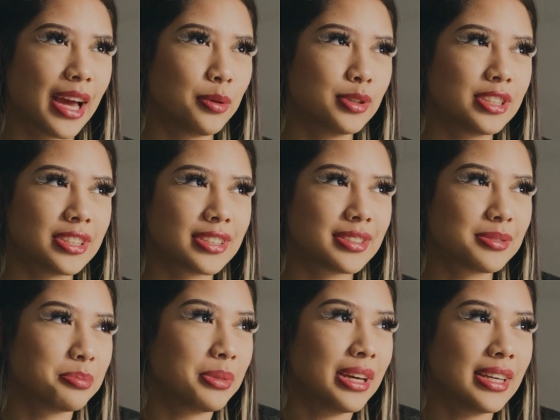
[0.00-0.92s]
I would
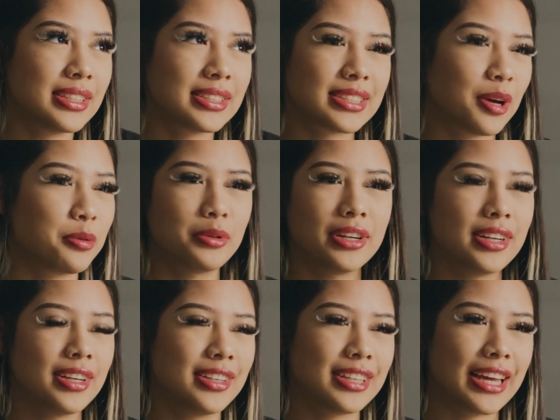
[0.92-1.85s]
just miss. I
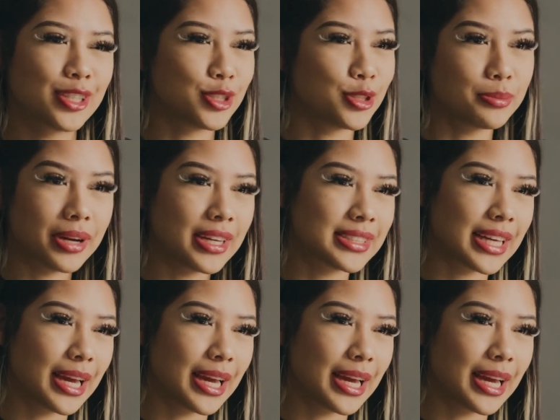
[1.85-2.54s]
wouldn't like do my